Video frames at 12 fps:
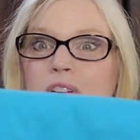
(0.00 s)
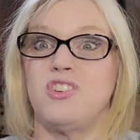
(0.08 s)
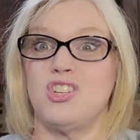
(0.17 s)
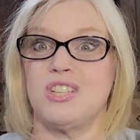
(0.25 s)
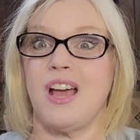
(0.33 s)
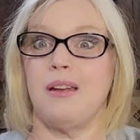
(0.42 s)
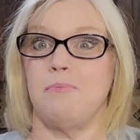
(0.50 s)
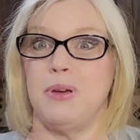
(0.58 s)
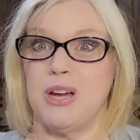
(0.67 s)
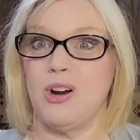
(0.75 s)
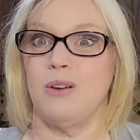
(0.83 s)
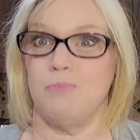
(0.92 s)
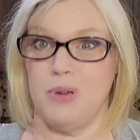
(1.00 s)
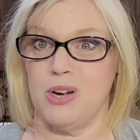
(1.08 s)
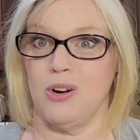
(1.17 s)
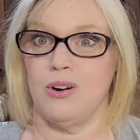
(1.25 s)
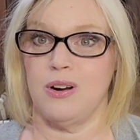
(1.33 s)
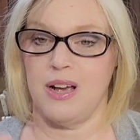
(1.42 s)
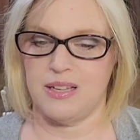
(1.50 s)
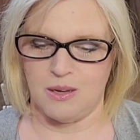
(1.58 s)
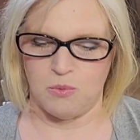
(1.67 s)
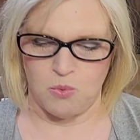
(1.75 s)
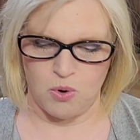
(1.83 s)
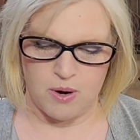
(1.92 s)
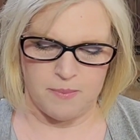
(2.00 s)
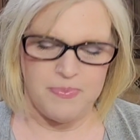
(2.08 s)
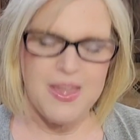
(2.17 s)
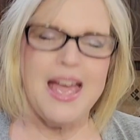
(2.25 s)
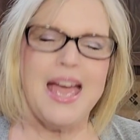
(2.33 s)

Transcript: would have just gotten bigger and bigger as I worn them.